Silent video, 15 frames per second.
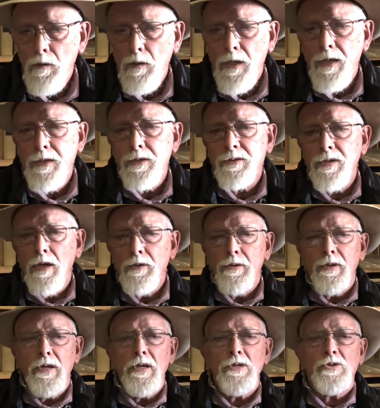He could tell you
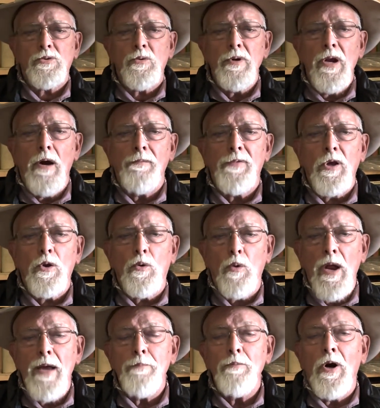the history of the
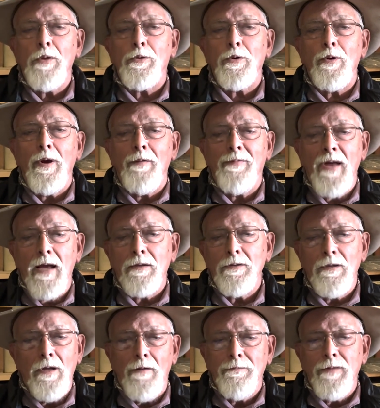grandmother of that
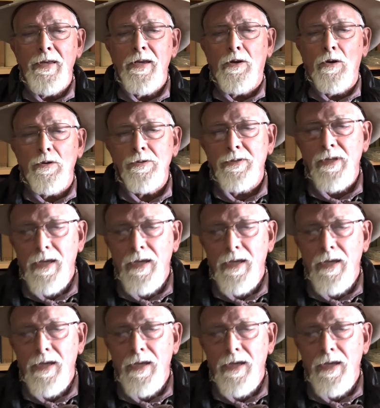lovely Guernsey